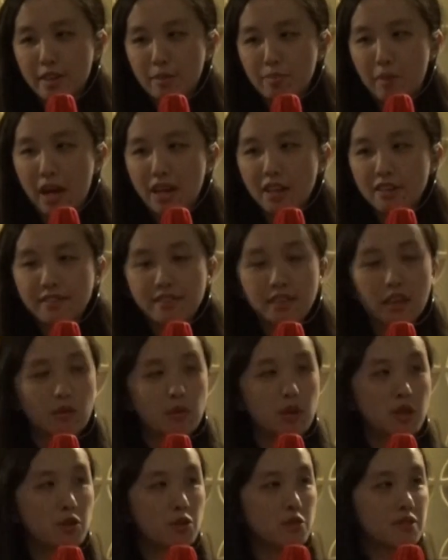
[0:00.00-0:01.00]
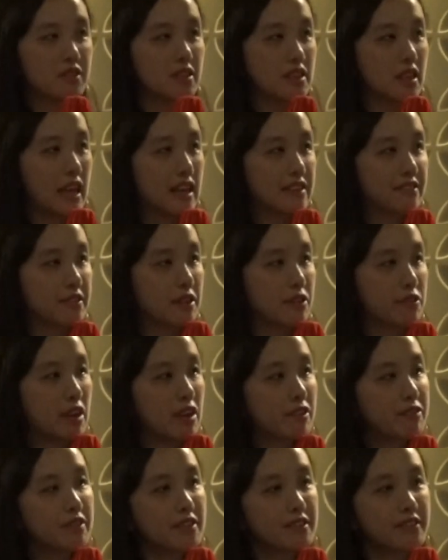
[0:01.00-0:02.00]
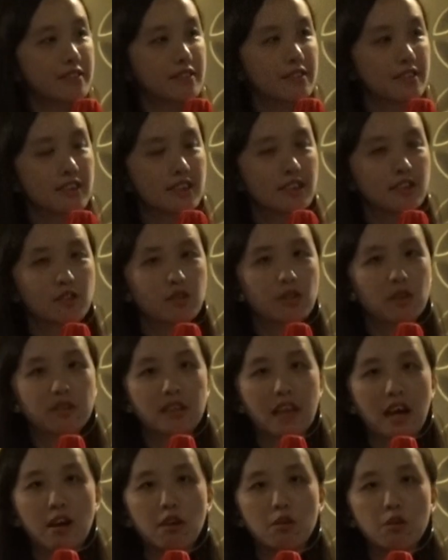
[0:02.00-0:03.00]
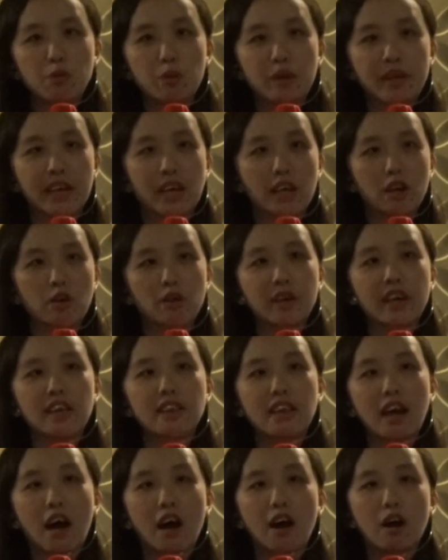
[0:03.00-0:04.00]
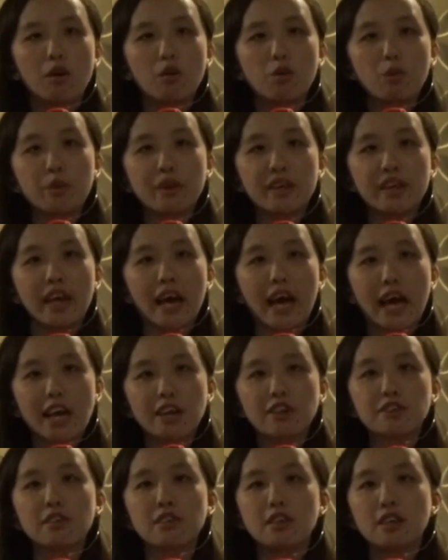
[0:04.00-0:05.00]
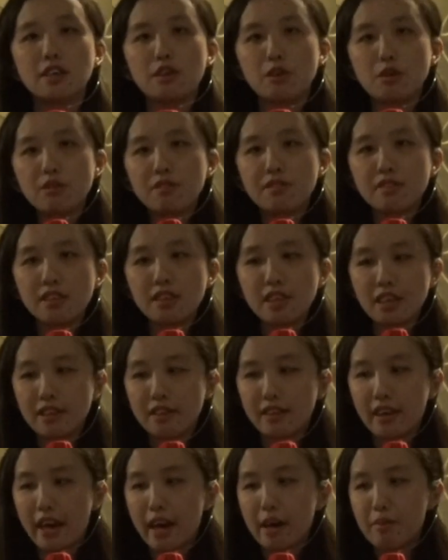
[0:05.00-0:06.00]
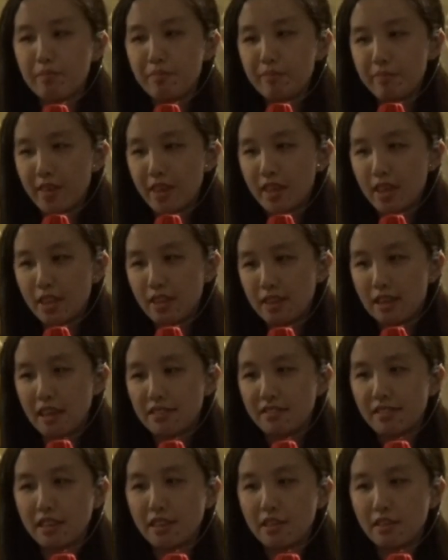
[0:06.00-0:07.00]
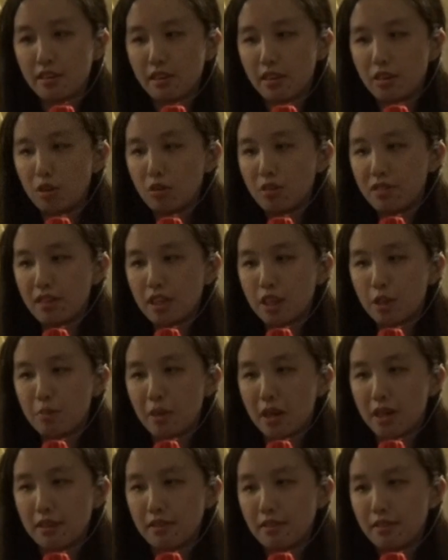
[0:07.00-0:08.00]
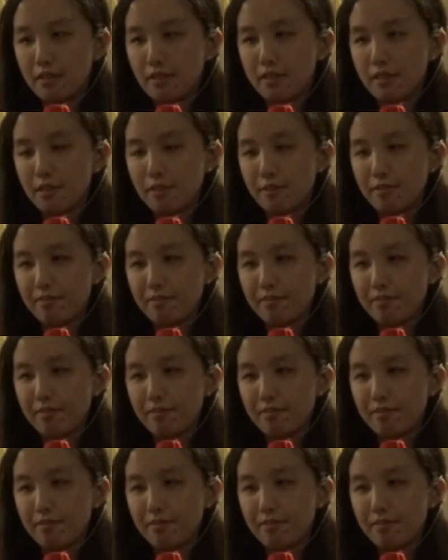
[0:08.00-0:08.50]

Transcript: palettes that we use as a reference. So now we can look at how we actually use it in the app. That's in the usage palettes.